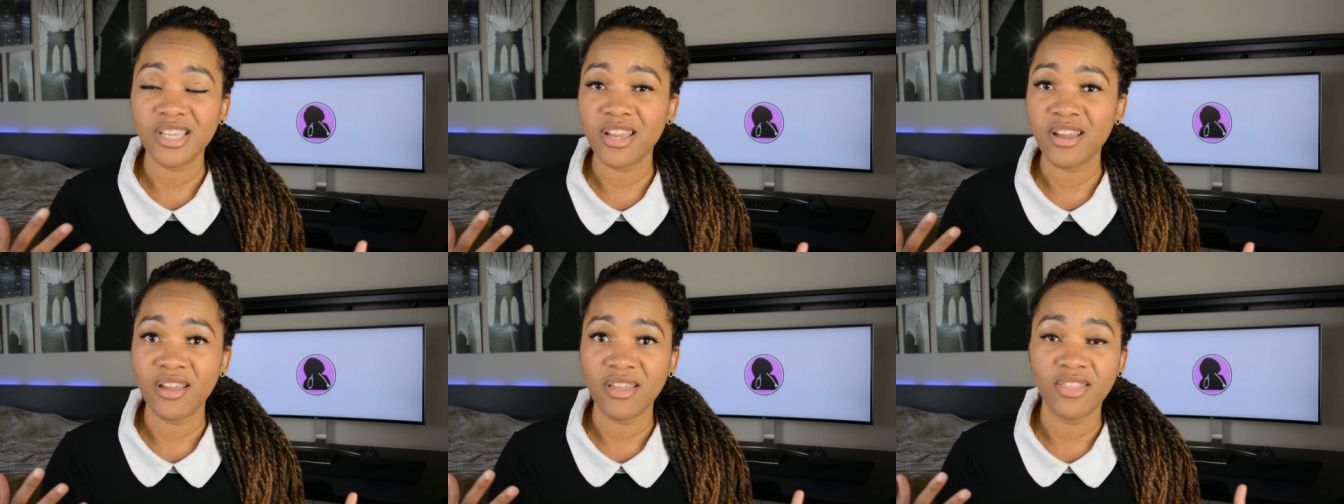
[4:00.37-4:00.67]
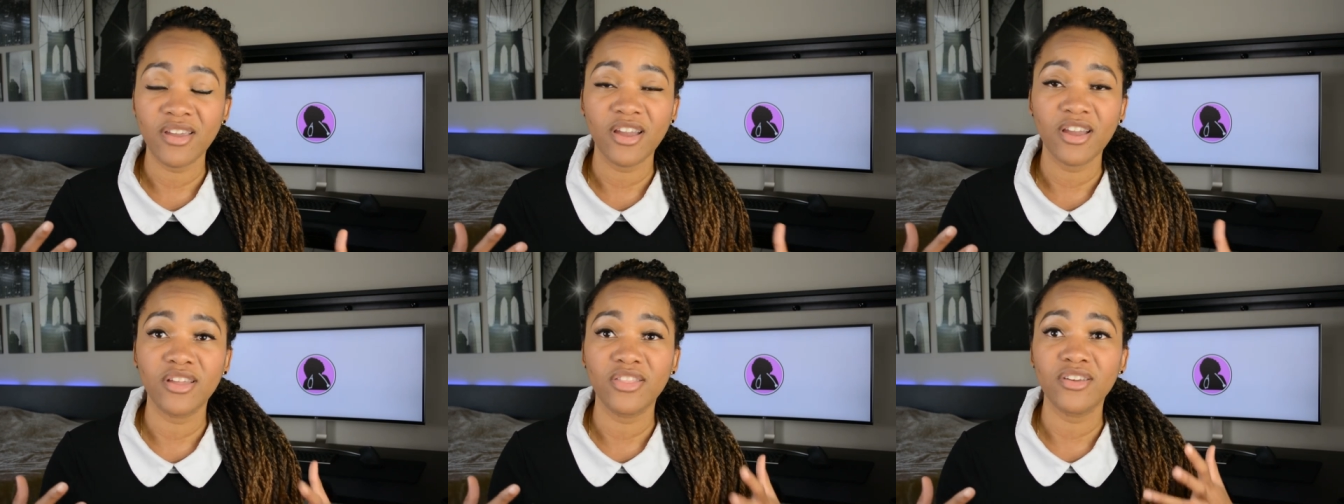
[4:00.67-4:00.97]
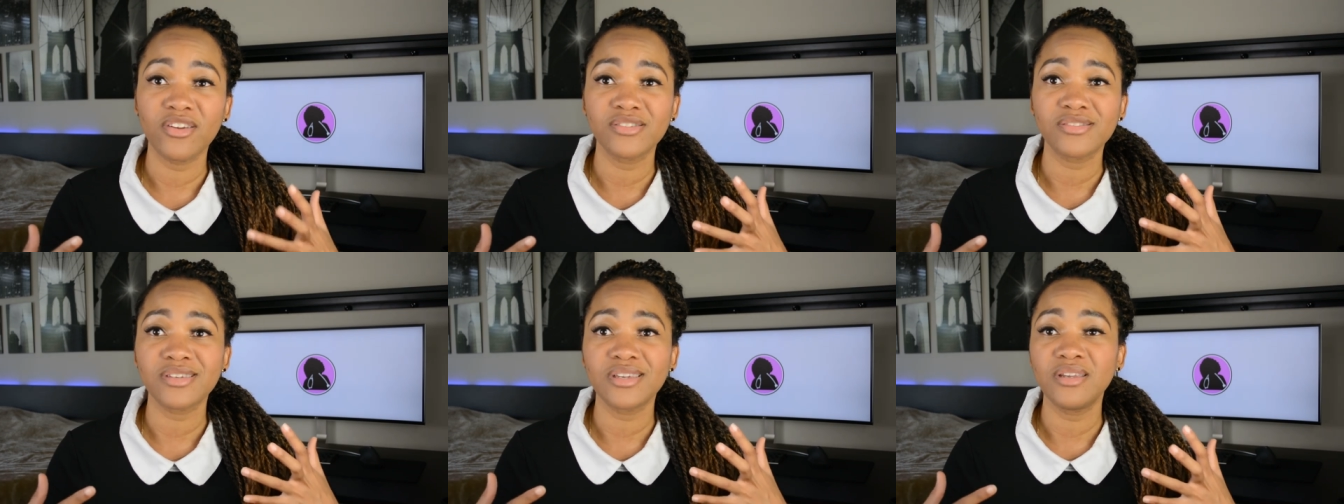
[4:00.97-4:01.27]
here and there.
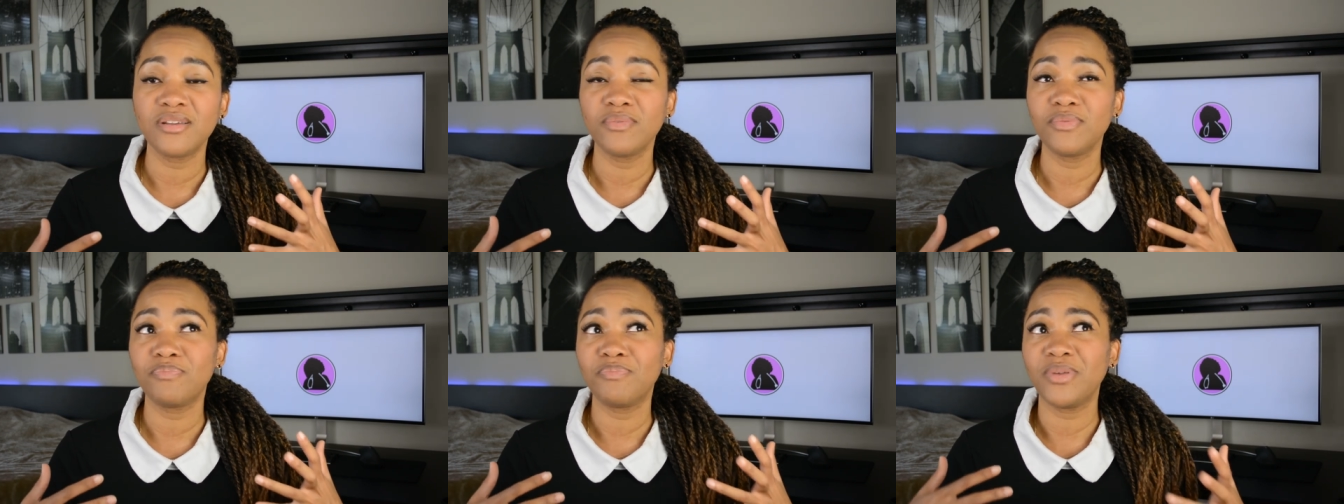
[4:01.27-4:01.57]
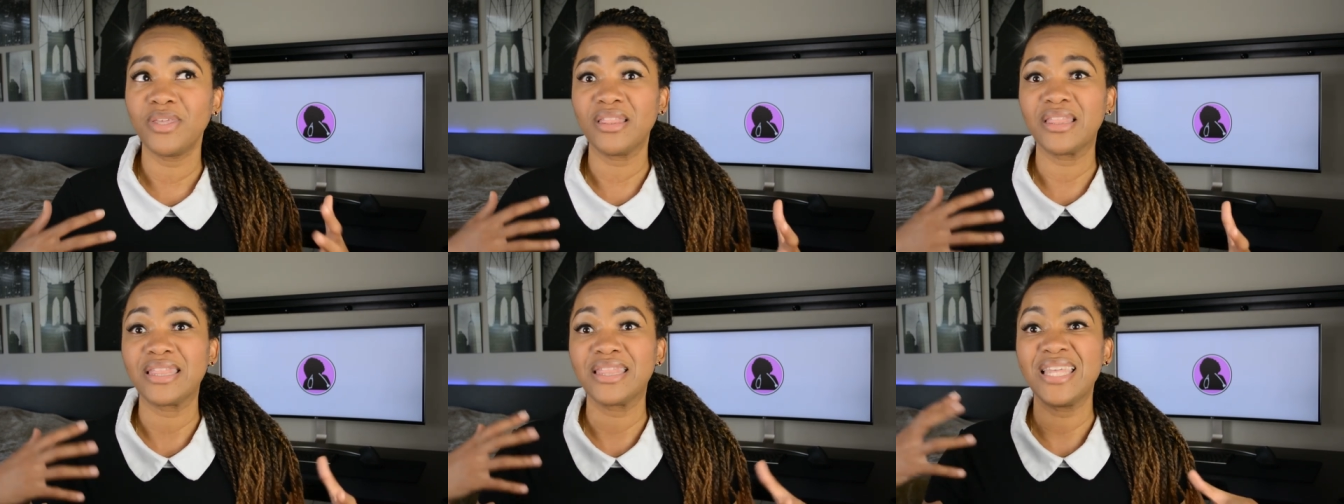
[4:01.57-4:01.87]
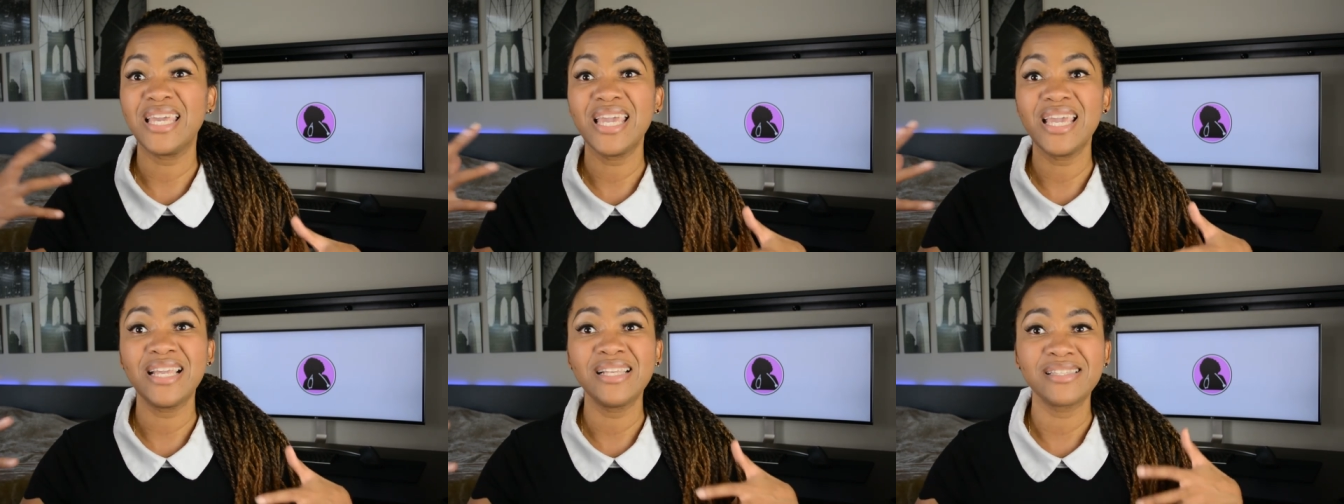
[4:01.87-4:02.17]
There's gonna be
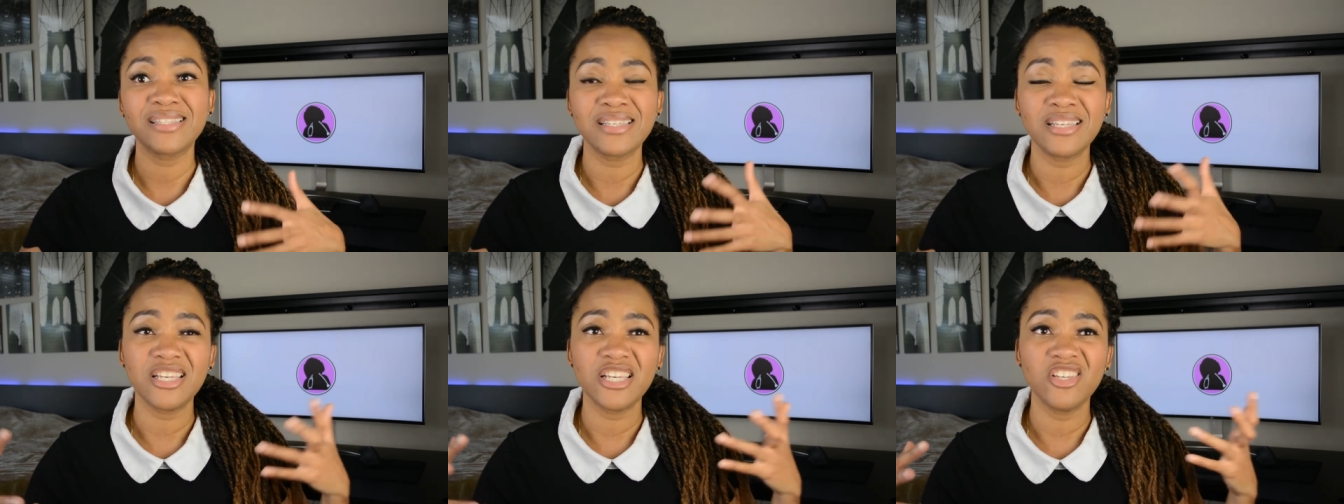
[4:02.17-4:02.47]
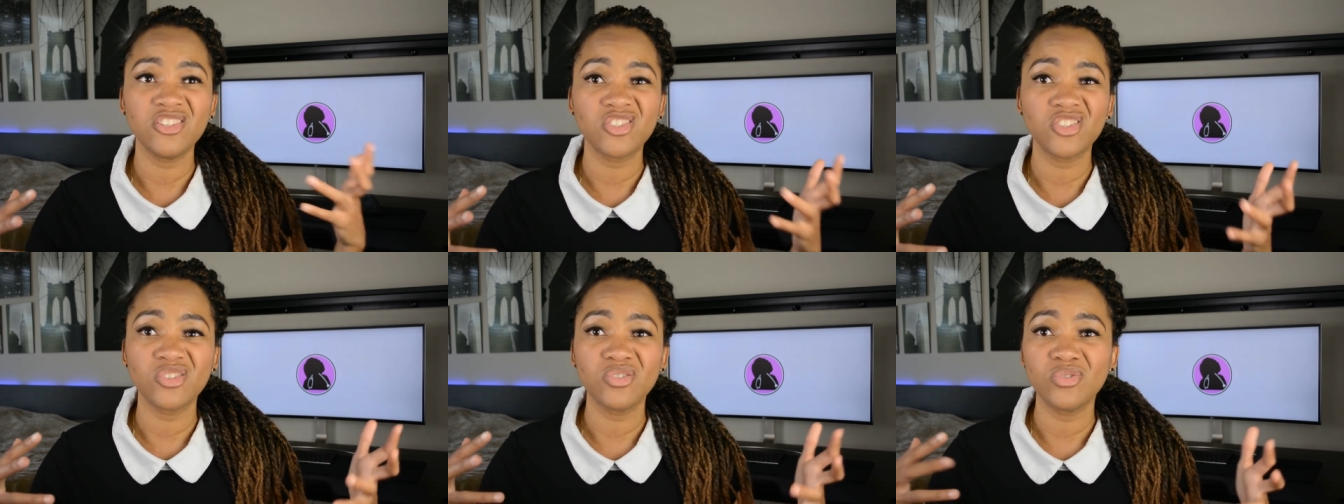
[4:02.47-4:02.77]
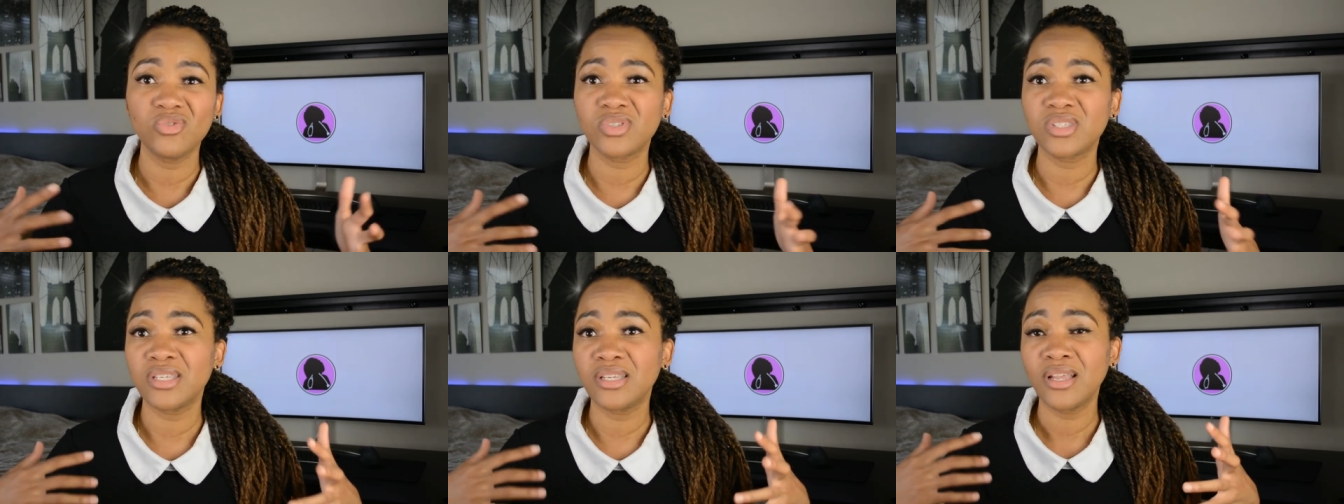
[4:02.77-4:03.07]
things and
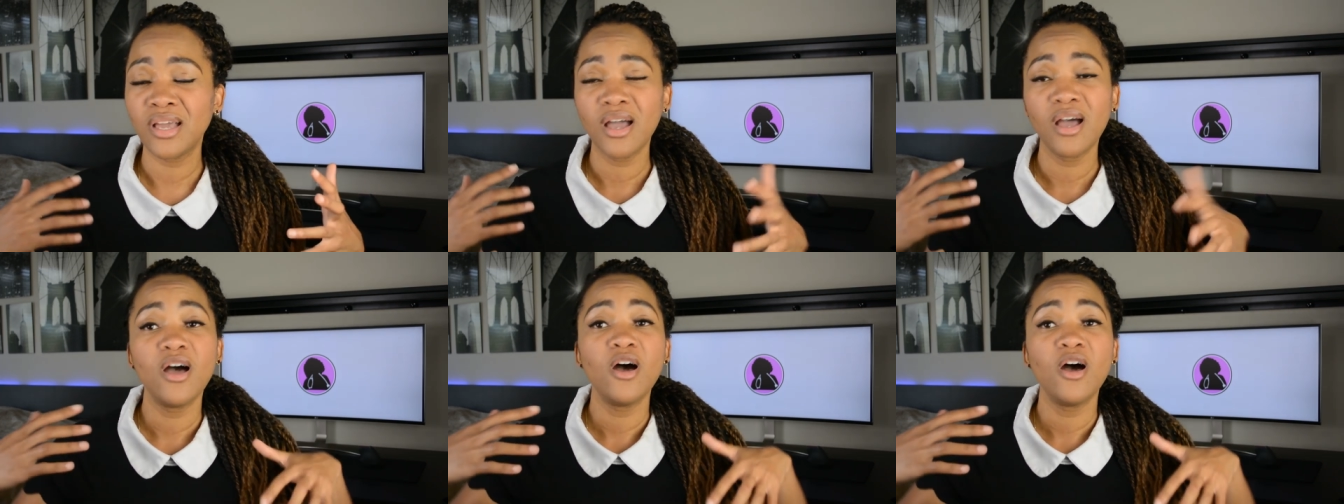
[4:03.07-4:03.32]
issues and